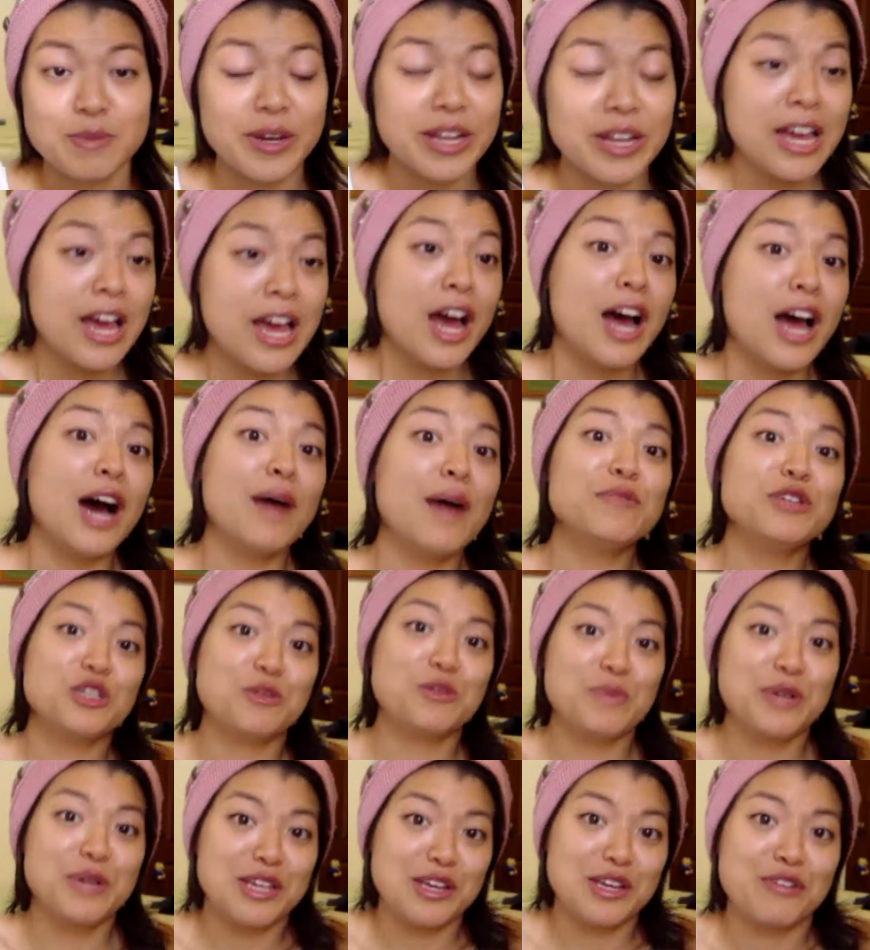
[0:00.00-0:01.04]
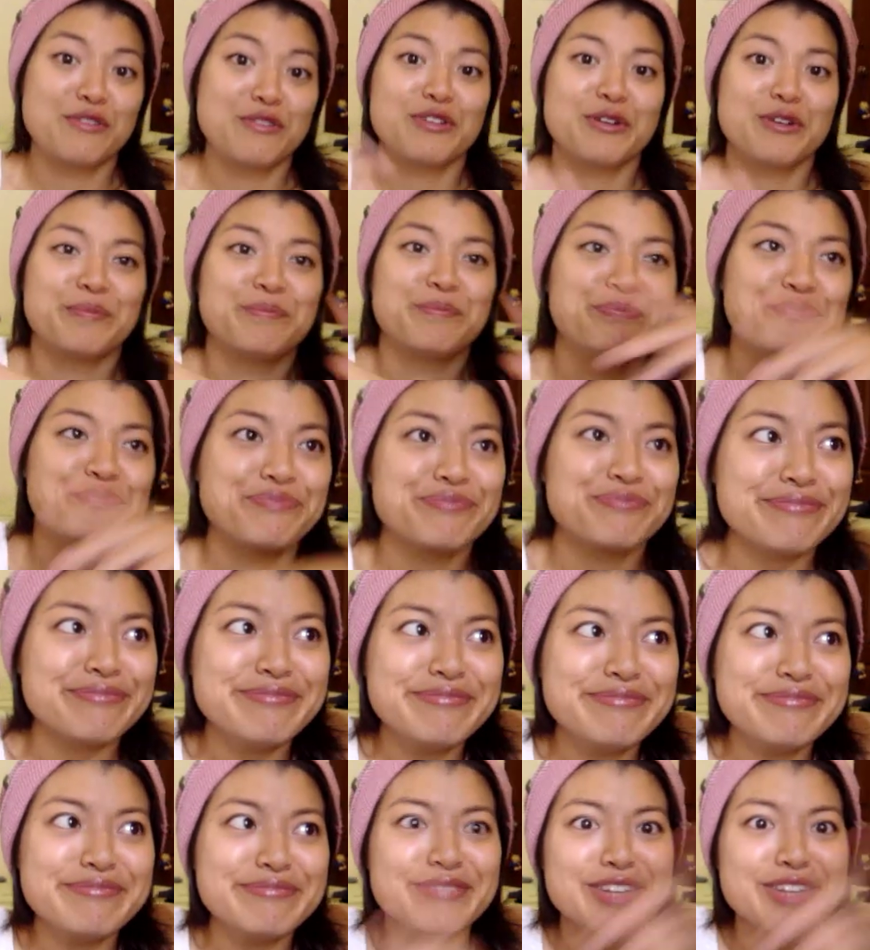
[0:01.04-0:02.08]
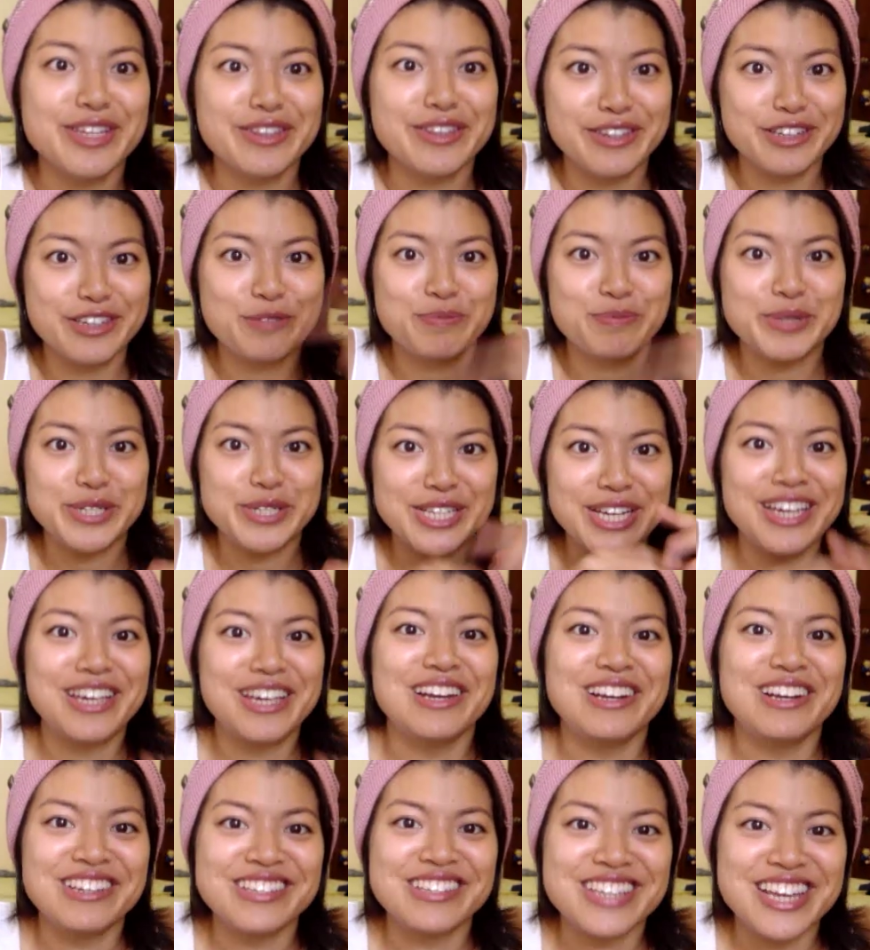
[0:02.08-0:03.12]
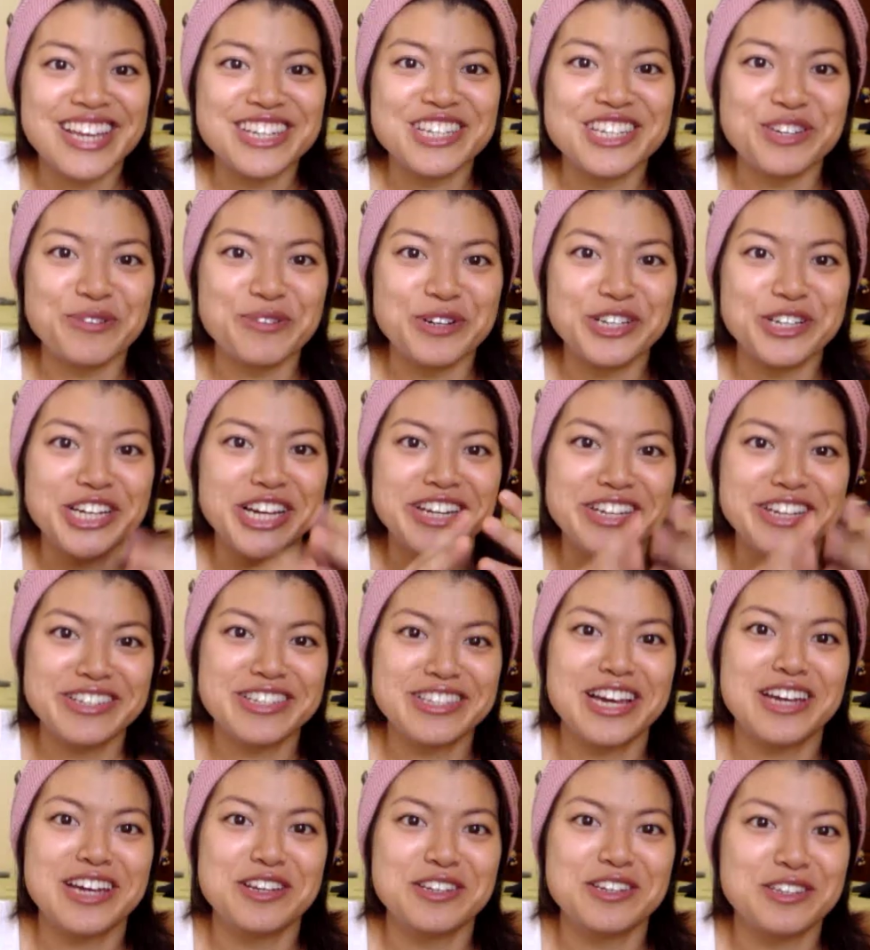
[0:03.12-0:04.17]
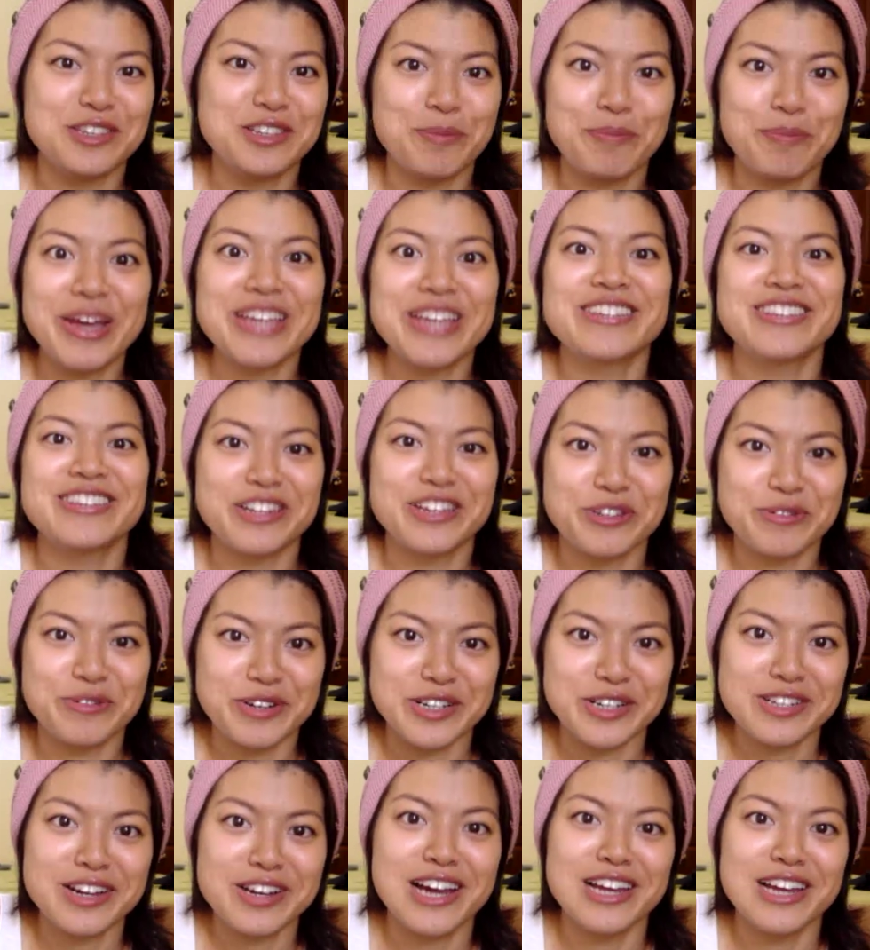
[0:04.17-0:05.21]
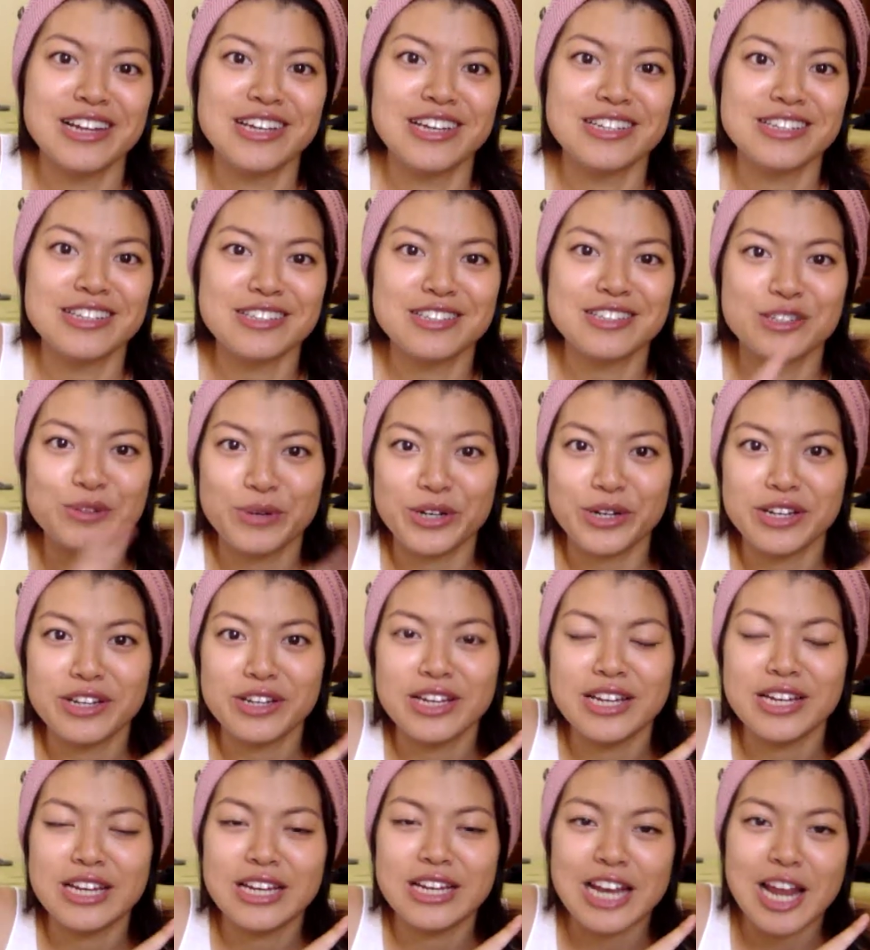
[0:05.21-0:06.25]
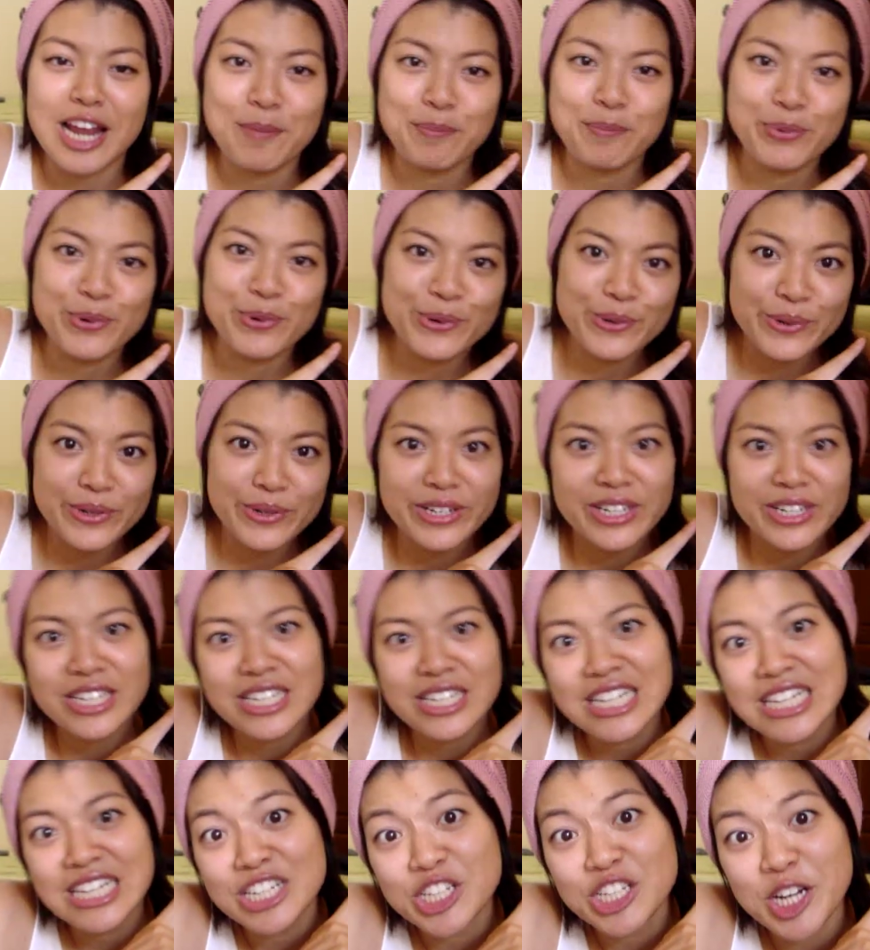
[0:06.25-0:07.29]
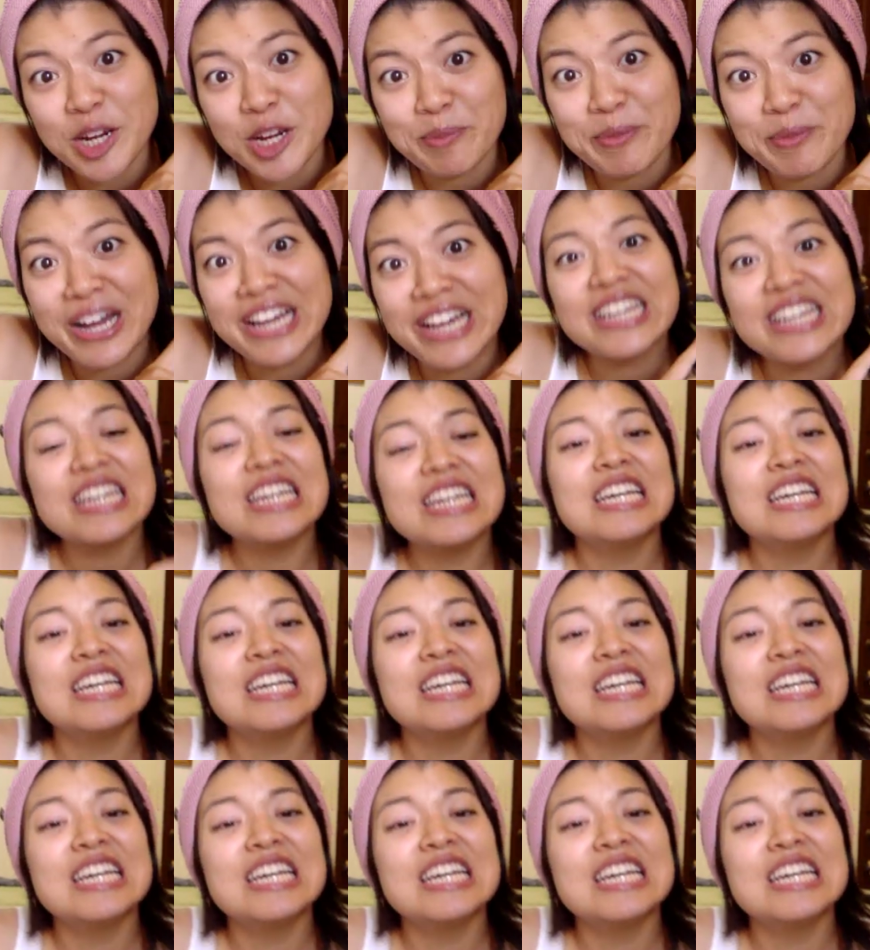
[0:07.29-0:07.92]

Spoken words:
But I'm just speaking from this particular center, which I understand is the best center in Thailand. It's the one near Lampun, near Chiang Mai.